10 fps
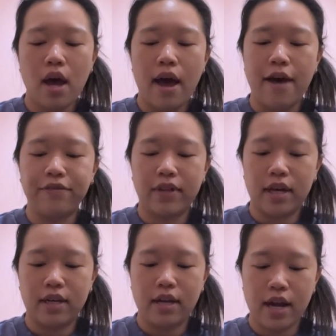And
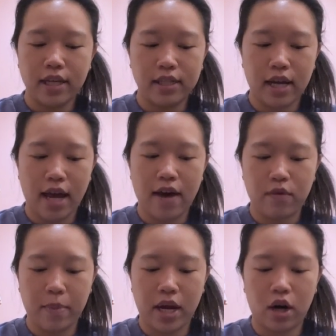then next I have a
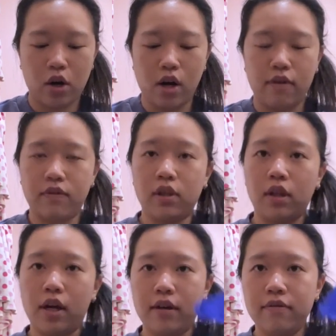pair of
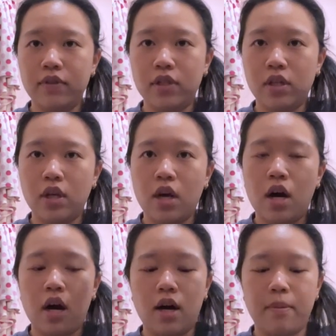gloves.
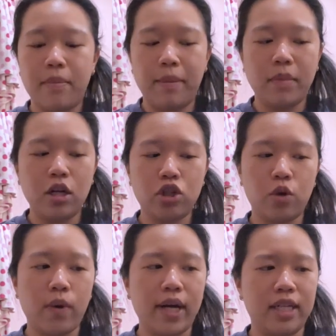Um, I'm not sure
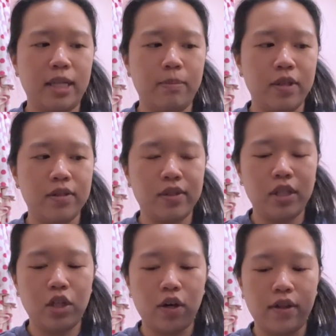why I keep this in
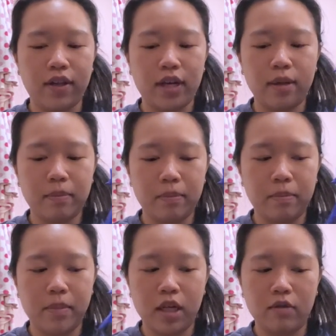here. I think I
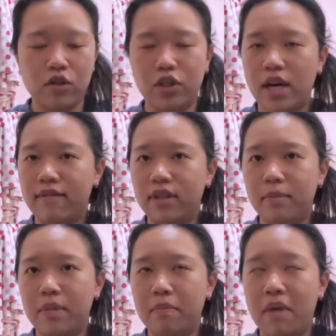might have just had
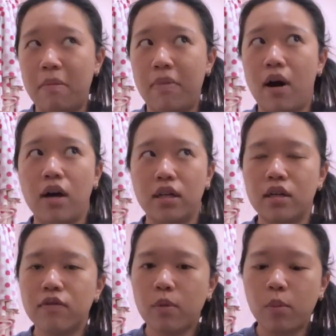them in my
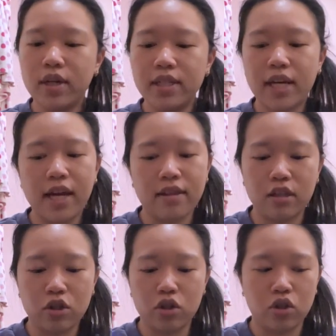pocket from one day and
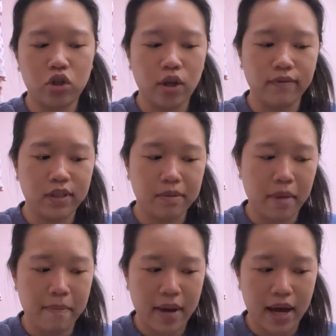then just shoved it in
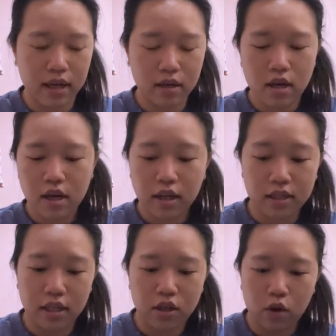my bag because
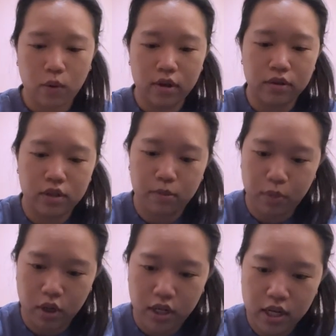I didn't know where else to
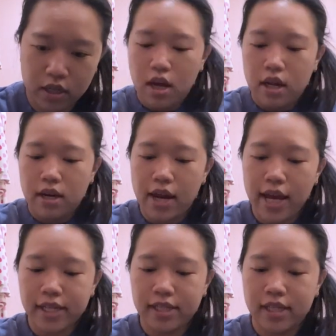put it.
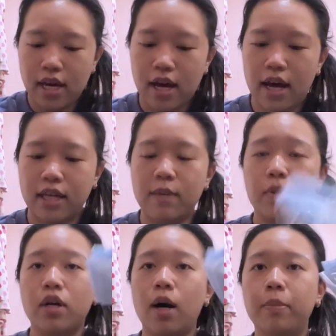Next, I keep
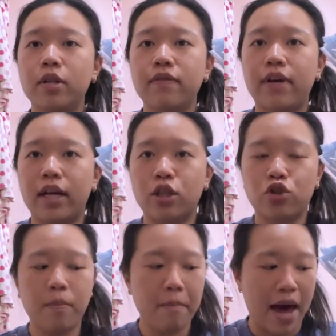a couple of
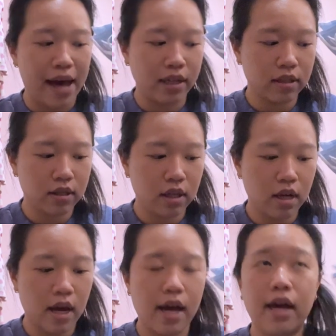extra masks
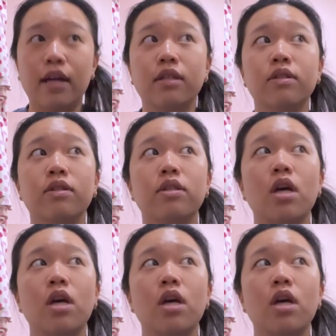and